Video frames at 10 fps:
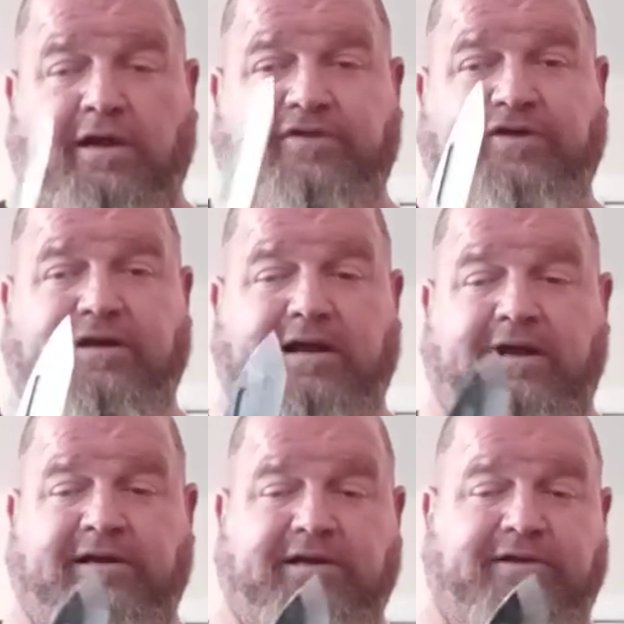Like I
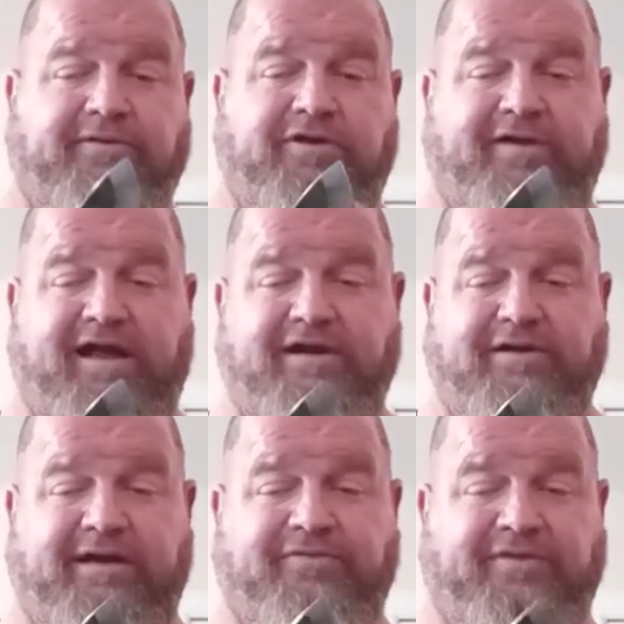said, it, it, you
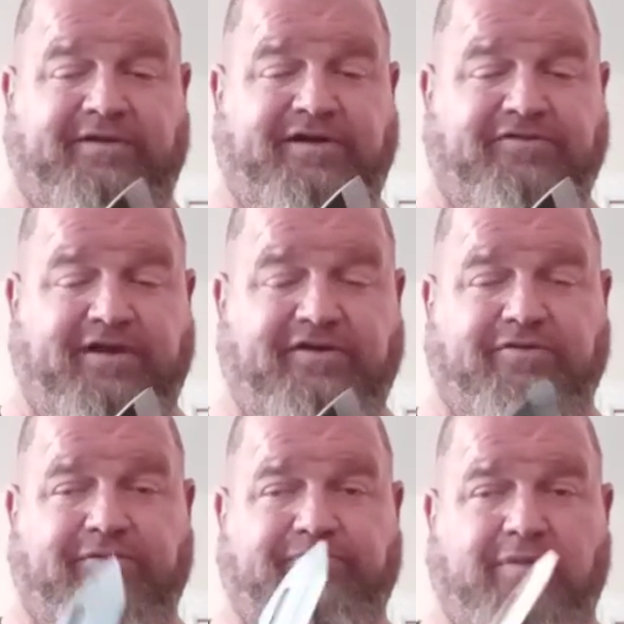can't. It, these
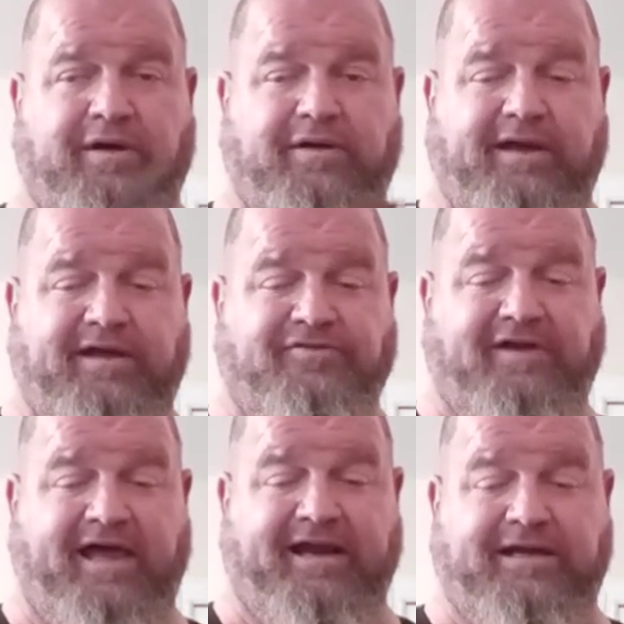things are uh,
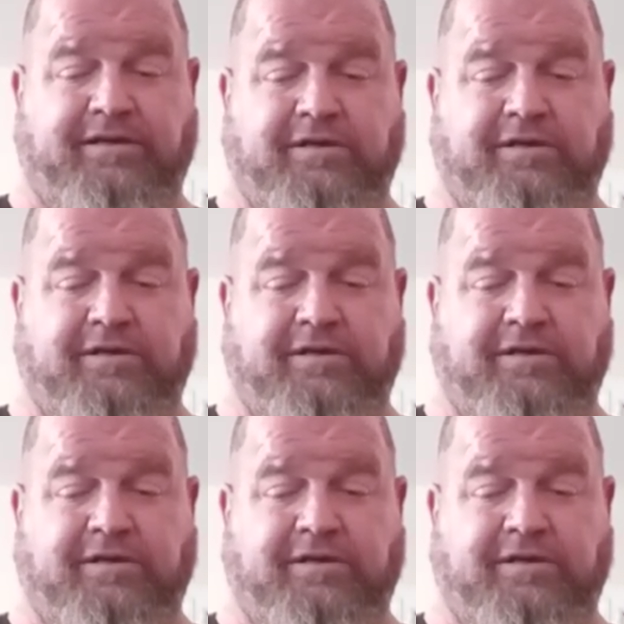S90.